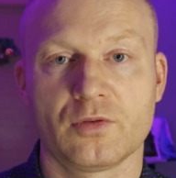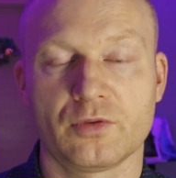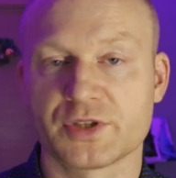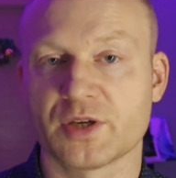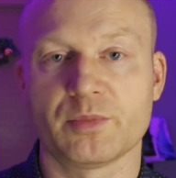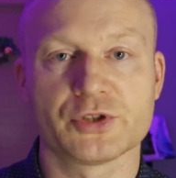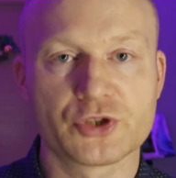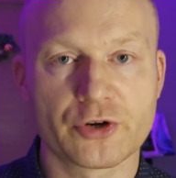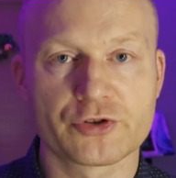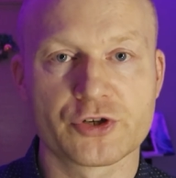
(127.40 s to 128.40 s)
For example,
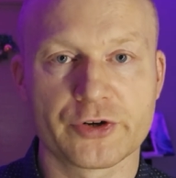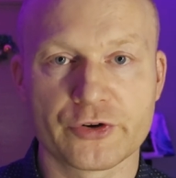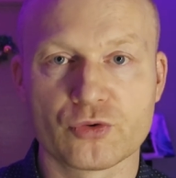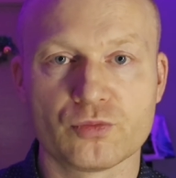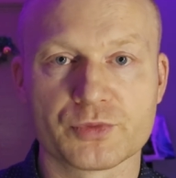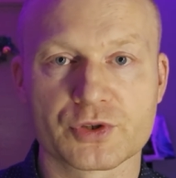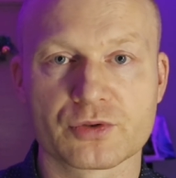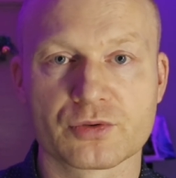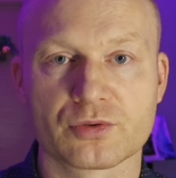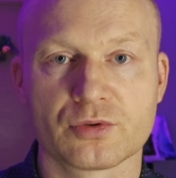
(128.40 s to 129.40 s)
surgery rooms
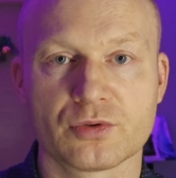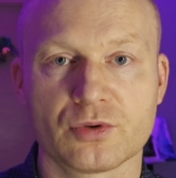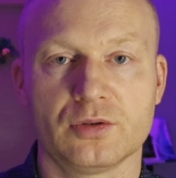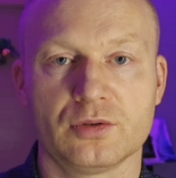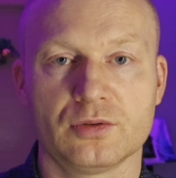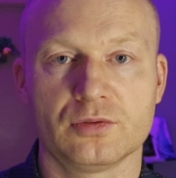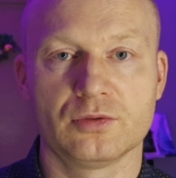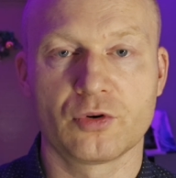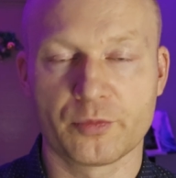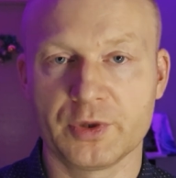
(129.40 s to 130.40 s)

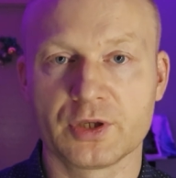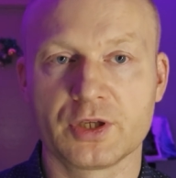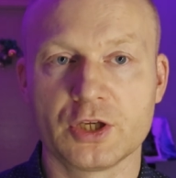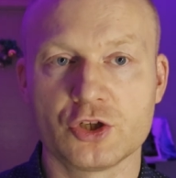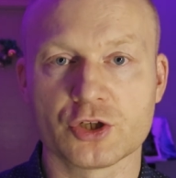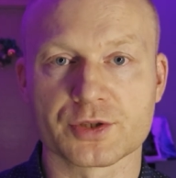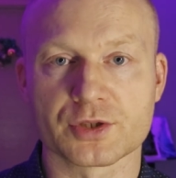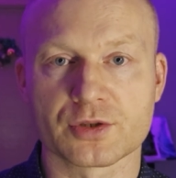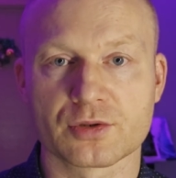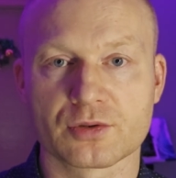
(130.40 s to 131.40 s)
or big
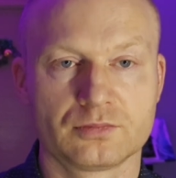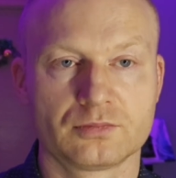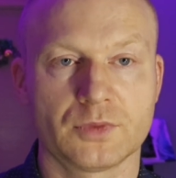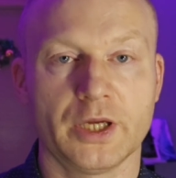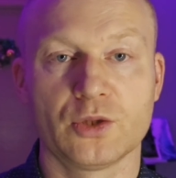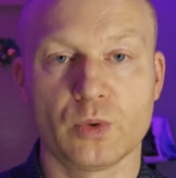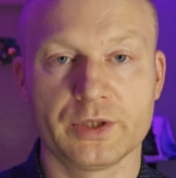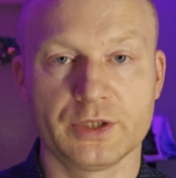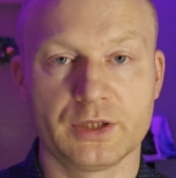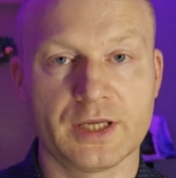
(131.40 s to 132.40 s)
kitchens. And
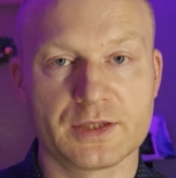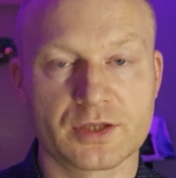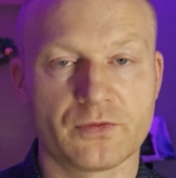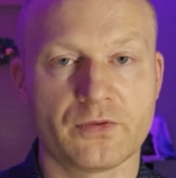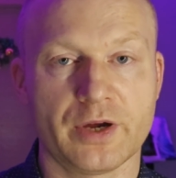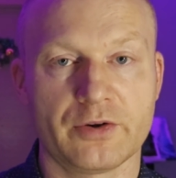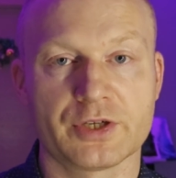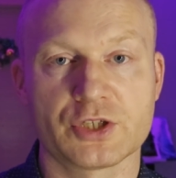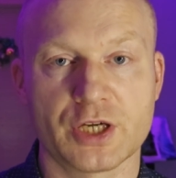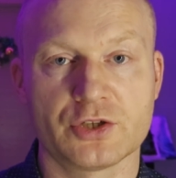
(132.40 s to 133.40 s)
when intensive air
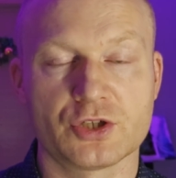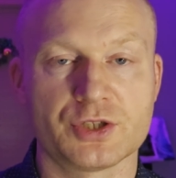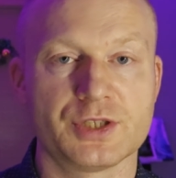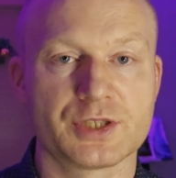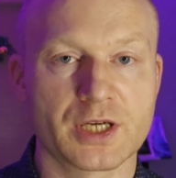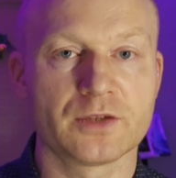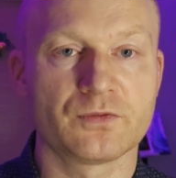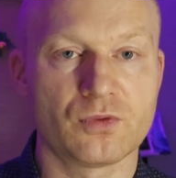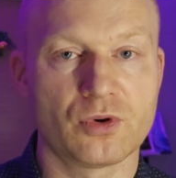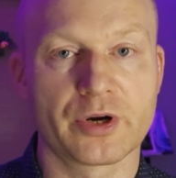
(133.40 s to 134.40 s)
exchange is designed
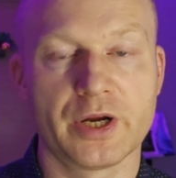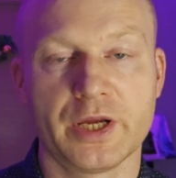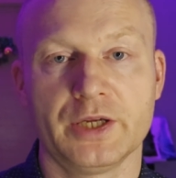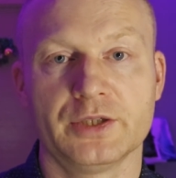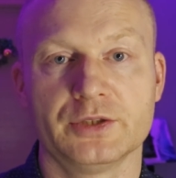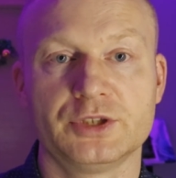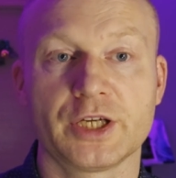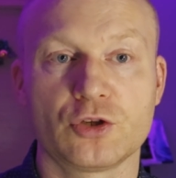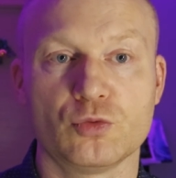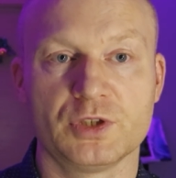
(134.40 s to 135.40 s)
for
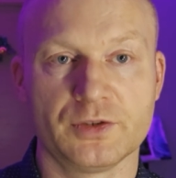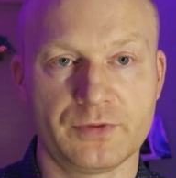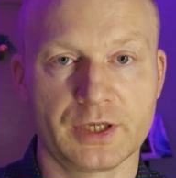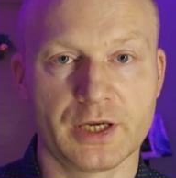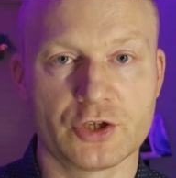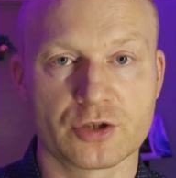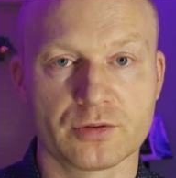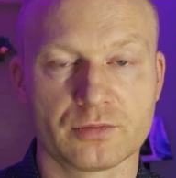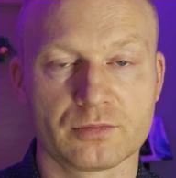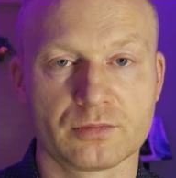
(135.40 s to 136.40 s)

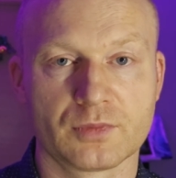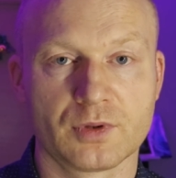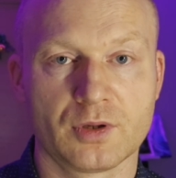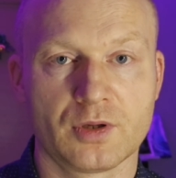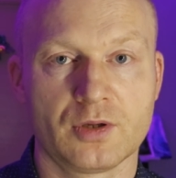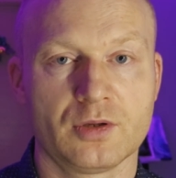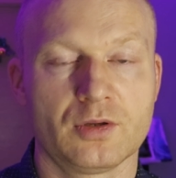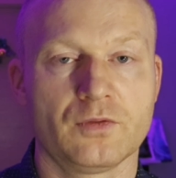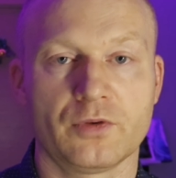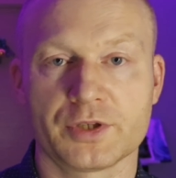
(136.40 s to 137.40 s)
dehumidification.
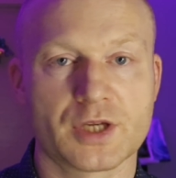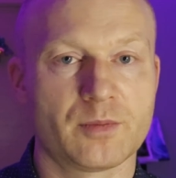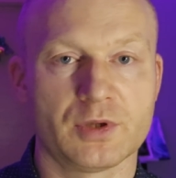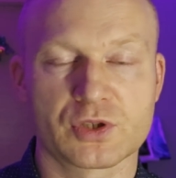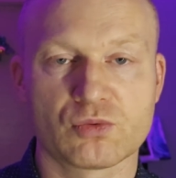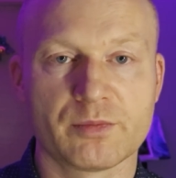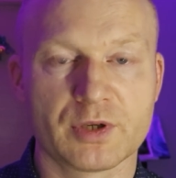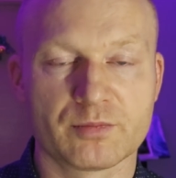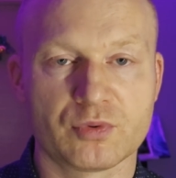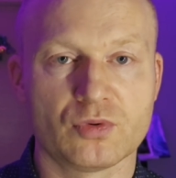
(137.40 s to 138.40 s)
For example,
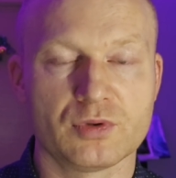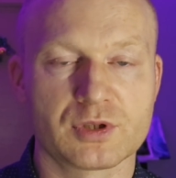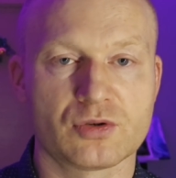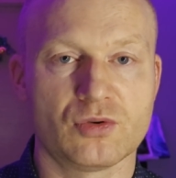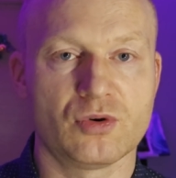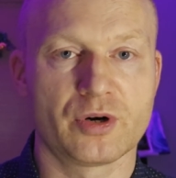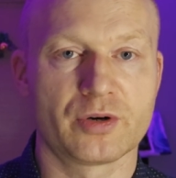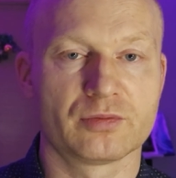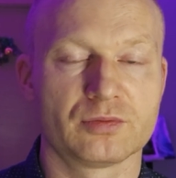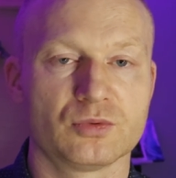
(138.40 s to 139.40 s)
swimming pools or